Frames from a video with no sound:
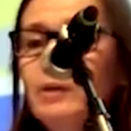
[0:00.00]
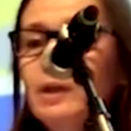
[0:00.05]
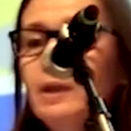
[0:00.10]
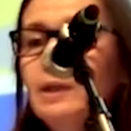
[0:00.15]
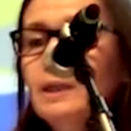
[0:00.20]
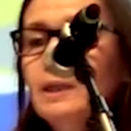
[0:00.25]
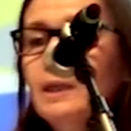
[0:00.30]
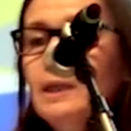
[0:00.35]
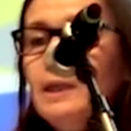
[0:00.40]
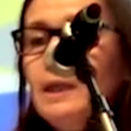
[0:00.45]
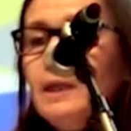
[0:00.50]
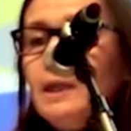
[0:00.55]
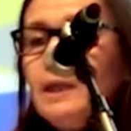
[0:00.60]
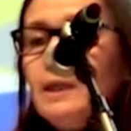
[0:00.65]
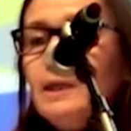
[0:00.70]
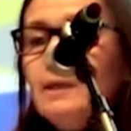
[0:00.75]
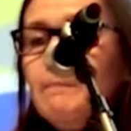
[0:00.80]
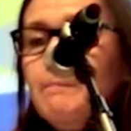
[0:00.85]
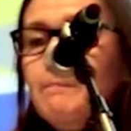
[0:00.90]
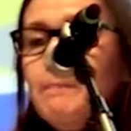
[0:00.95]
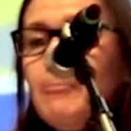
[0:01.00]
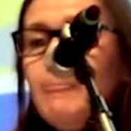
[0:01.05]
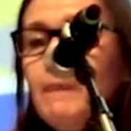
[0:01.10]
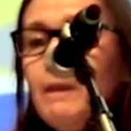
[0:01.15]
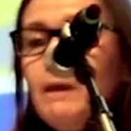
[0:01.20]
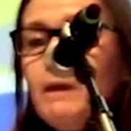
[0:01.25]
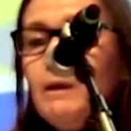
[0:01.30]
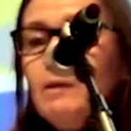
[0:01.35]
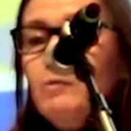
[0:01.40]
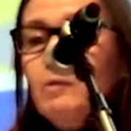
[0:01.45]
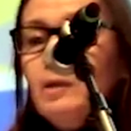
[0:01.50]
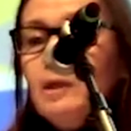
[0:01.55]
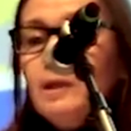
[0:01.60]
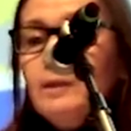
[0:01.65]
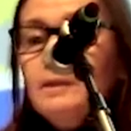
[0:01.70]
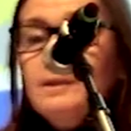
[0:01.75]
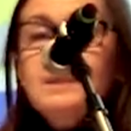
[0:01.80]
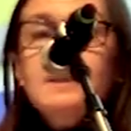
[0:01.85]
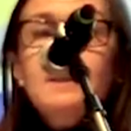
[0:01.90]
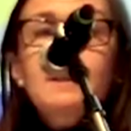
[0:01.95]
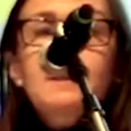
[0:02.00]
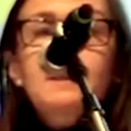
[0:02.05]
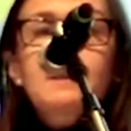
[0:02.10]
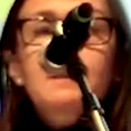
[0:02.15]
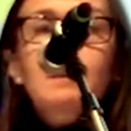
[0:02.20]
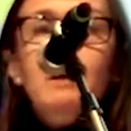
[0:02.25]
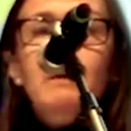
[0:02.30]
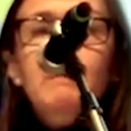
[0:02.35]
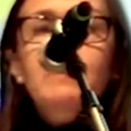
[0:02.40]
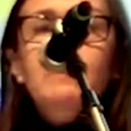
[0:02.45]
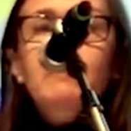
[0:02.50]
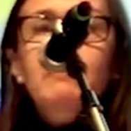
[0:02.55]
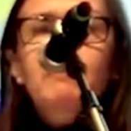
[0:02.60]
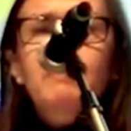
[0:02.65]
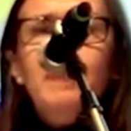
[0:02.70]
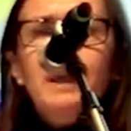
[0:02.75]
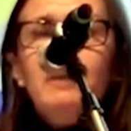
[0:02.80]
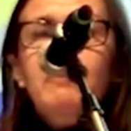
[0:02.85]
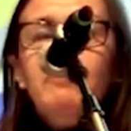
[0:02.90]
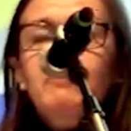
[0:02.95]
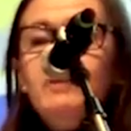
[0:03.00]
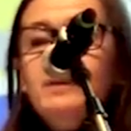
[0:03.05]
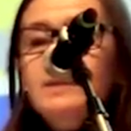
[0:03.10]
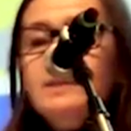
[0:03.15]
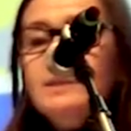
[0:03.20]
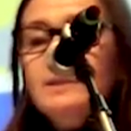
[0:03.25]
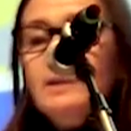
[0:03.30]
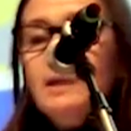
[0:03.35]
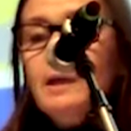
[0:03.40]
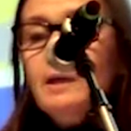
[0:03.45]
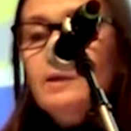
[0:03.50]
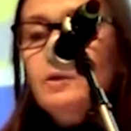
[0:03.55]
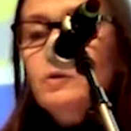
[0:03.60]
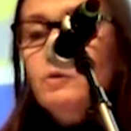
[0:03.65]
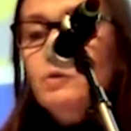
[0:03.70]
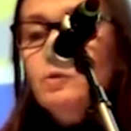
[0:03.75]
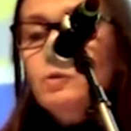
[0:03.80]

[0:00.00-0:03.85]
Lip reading: like, looking at the 6 types of benefits. And